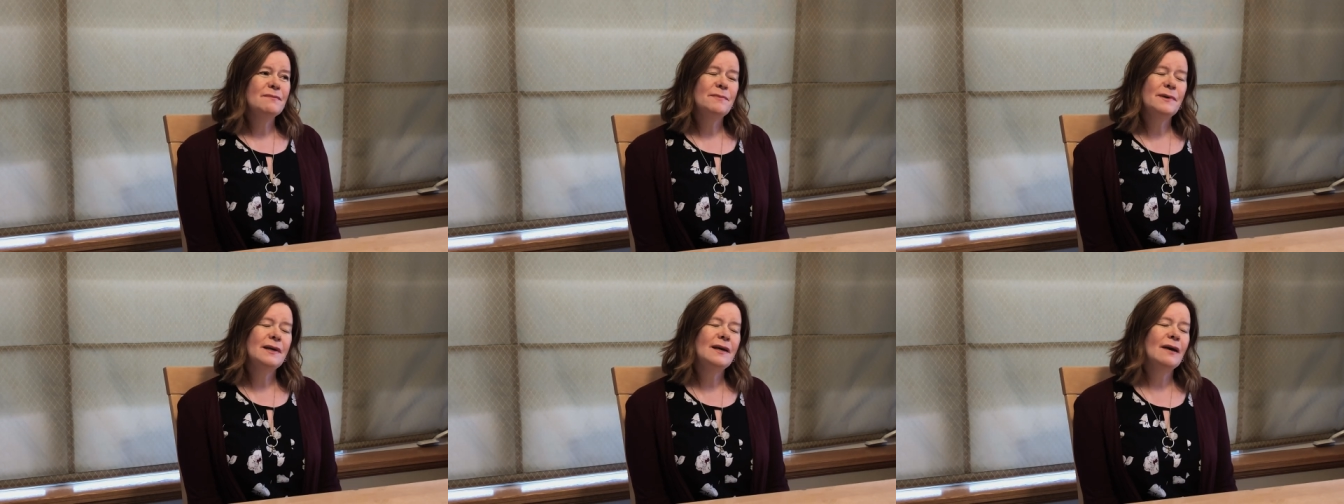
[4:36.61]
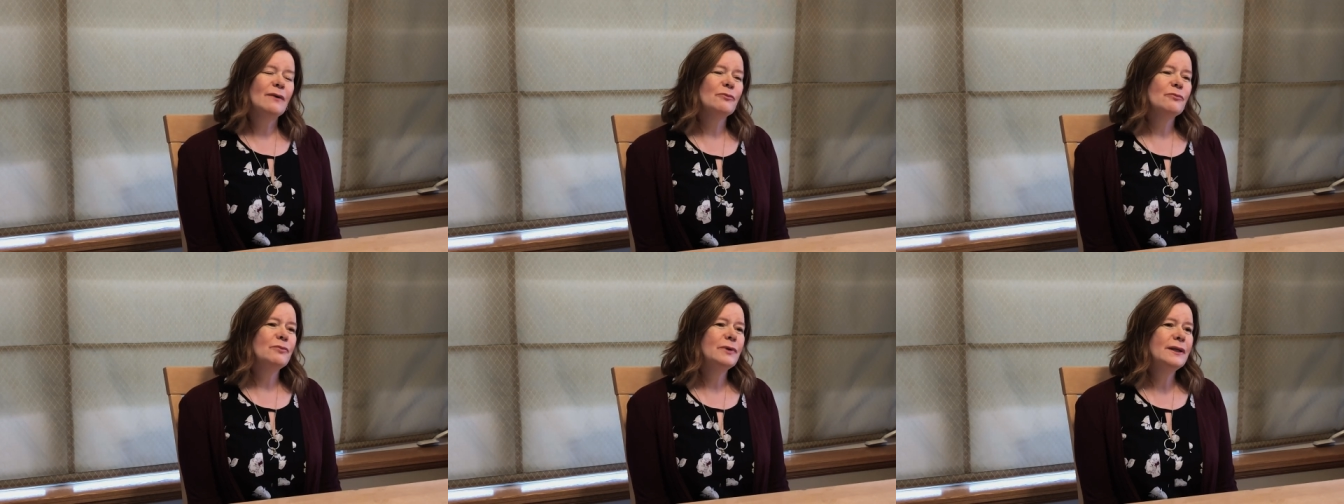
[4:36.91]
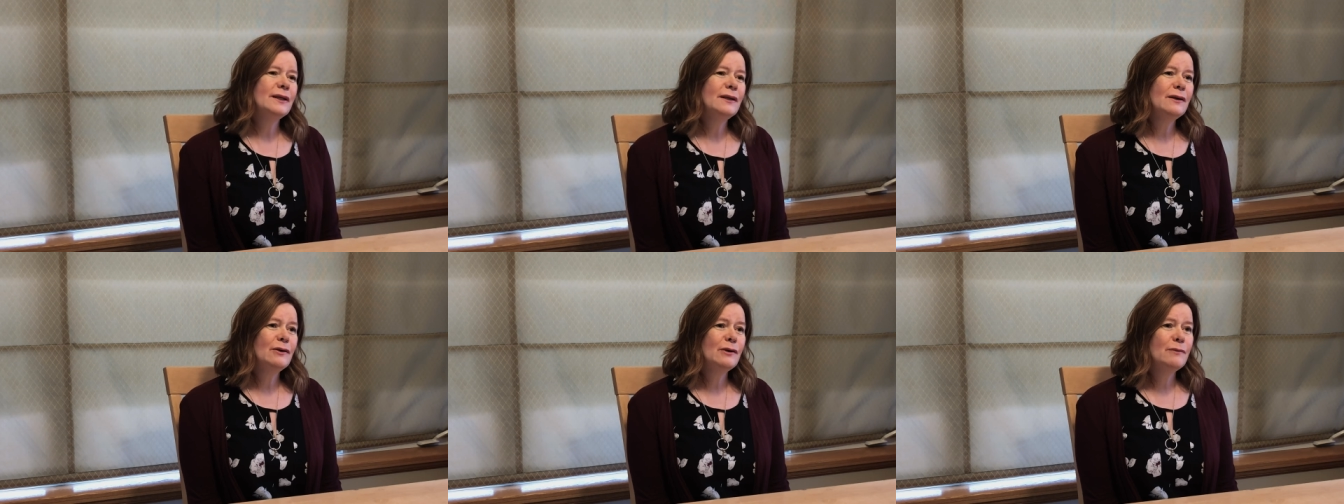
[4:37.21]
be a
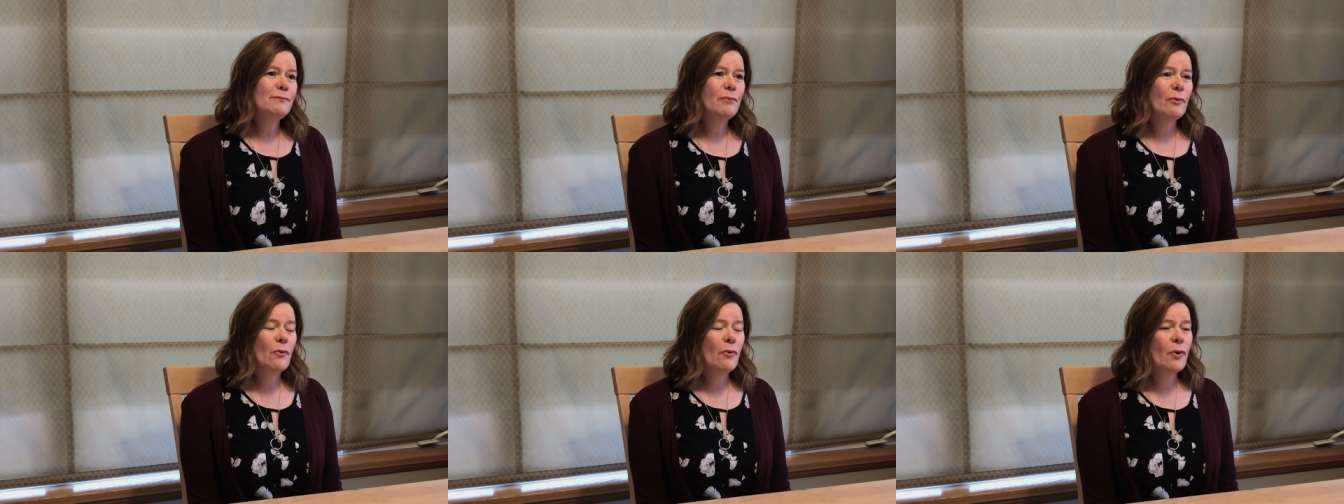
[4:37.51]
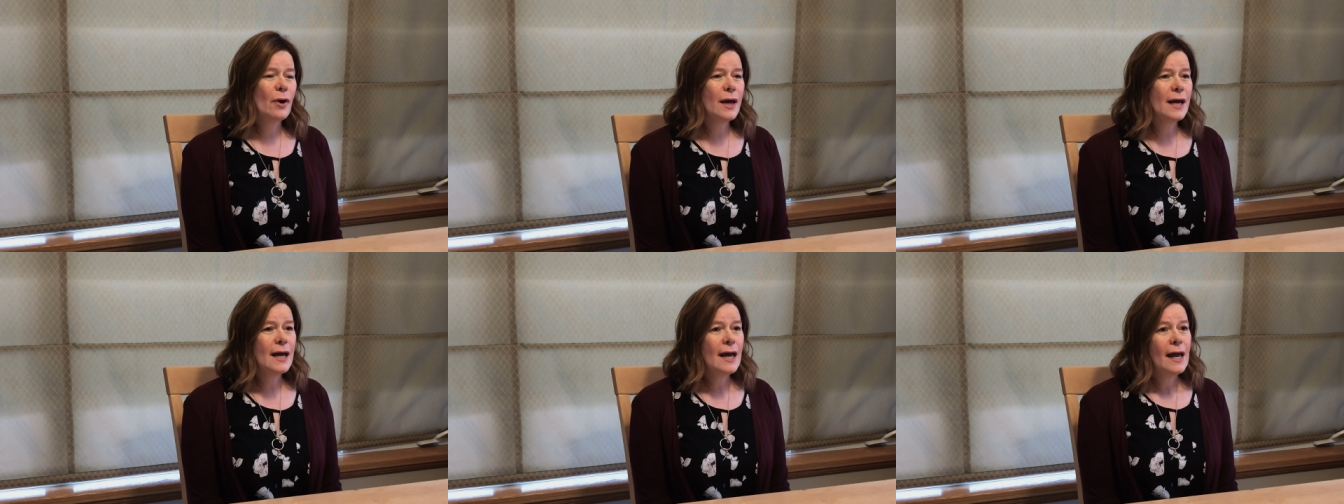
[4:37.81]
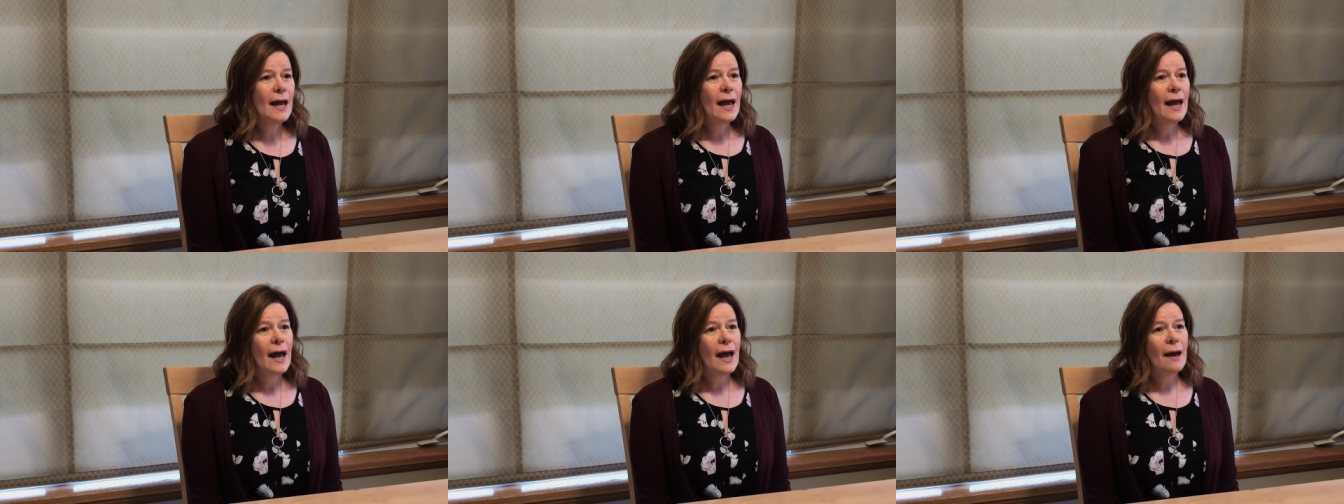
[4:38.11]
really good boy,
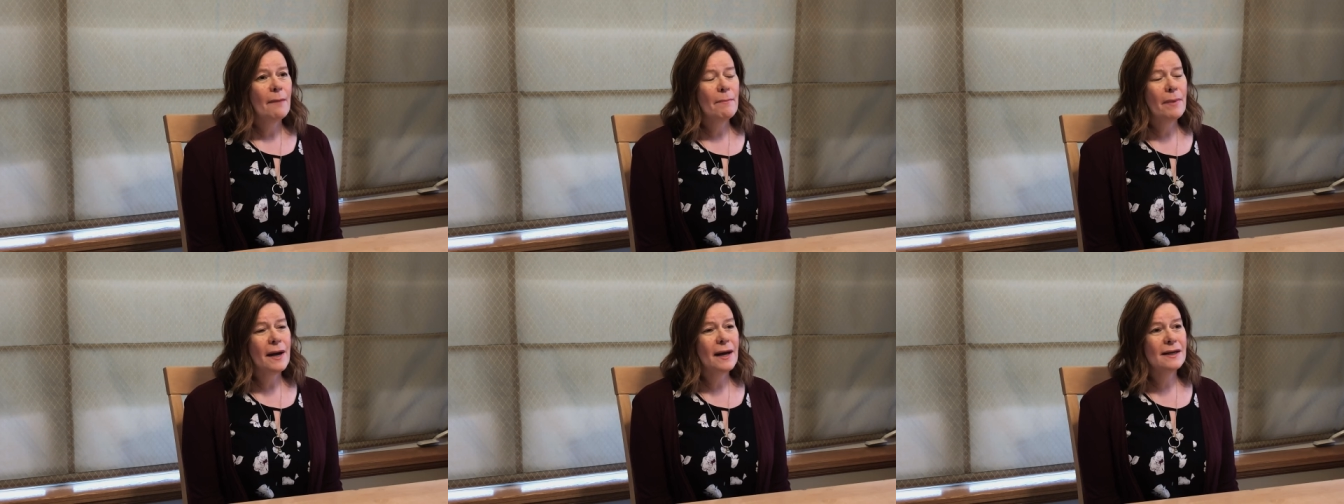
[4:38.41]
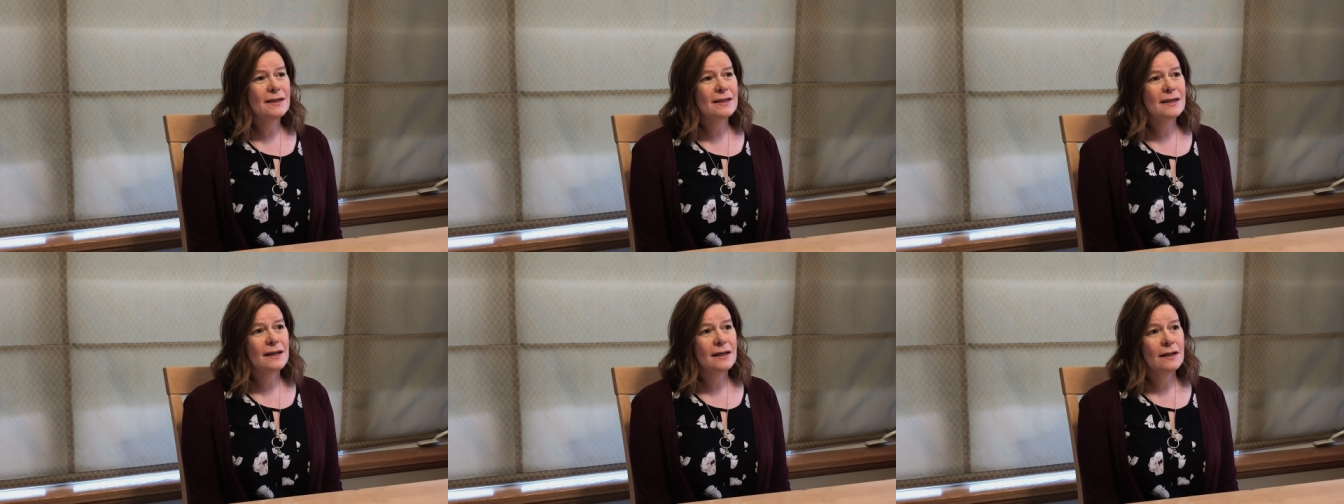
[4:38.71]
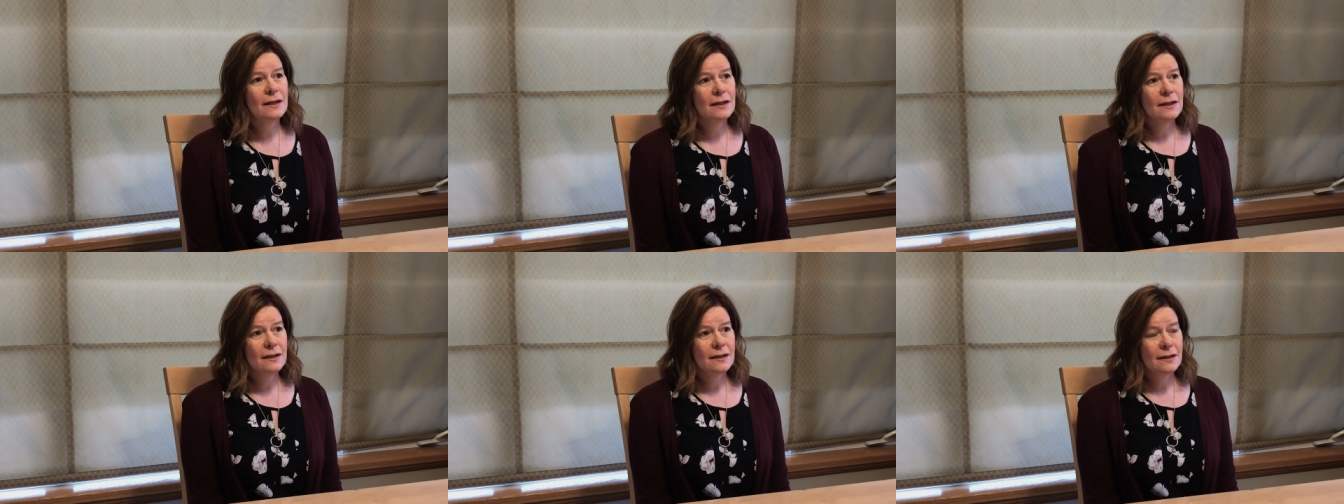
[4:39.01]
but
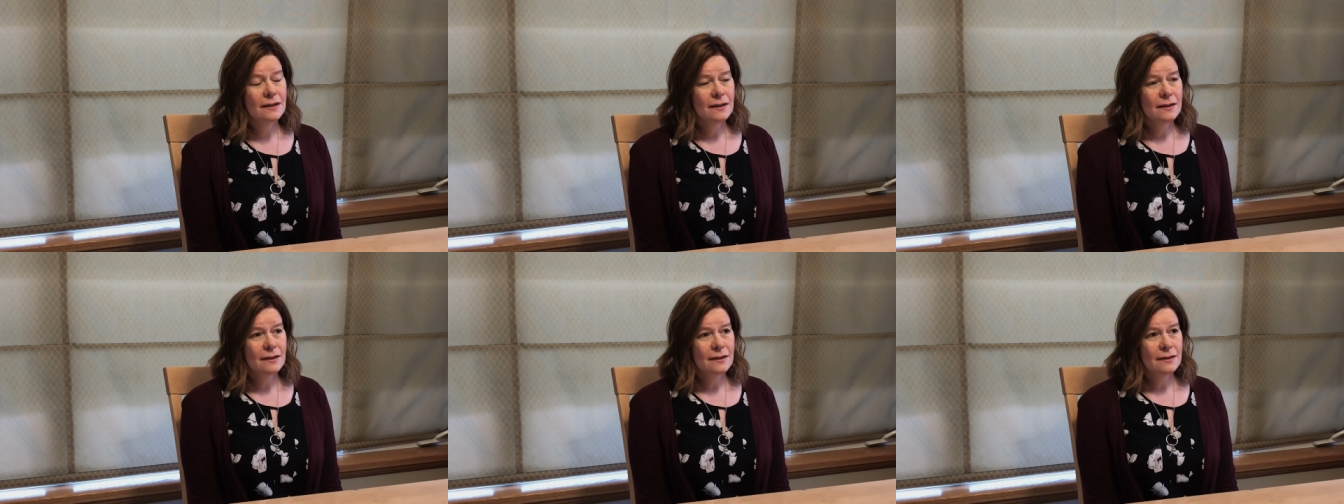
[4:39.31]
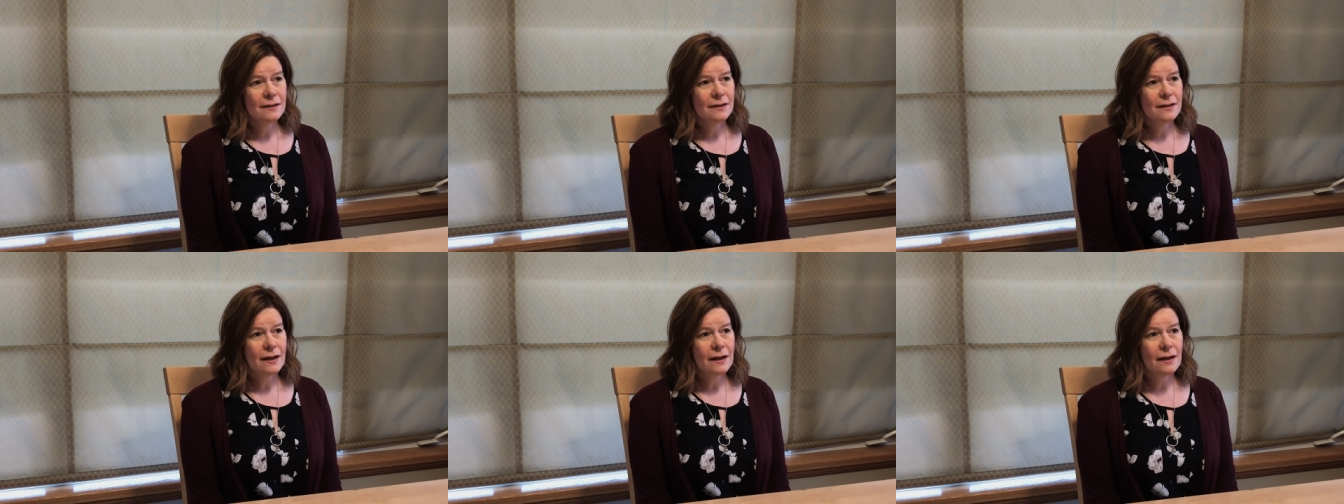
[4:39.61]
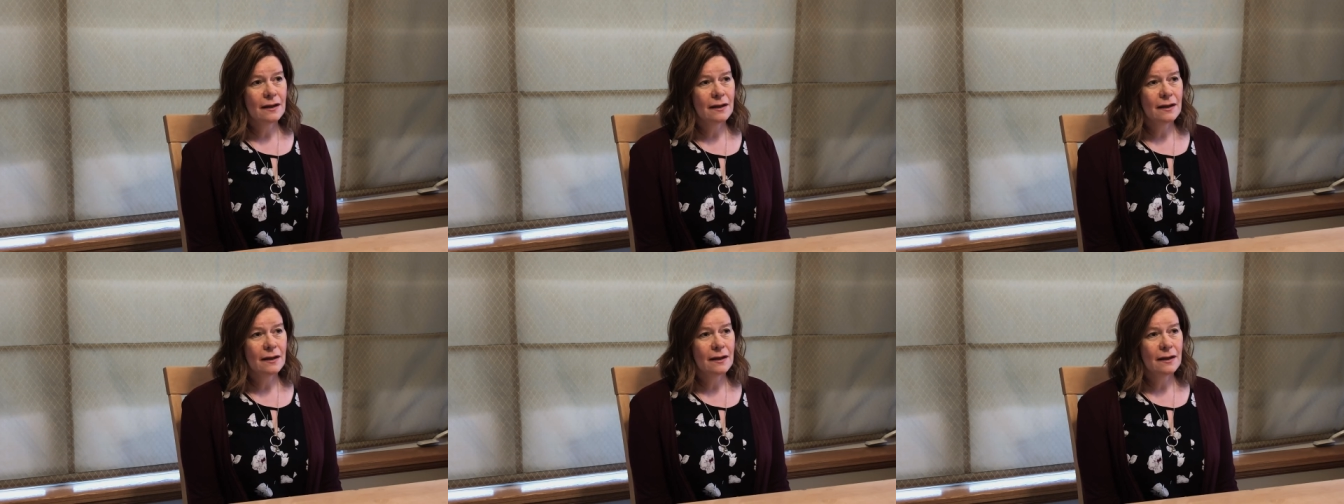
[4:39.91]
uh,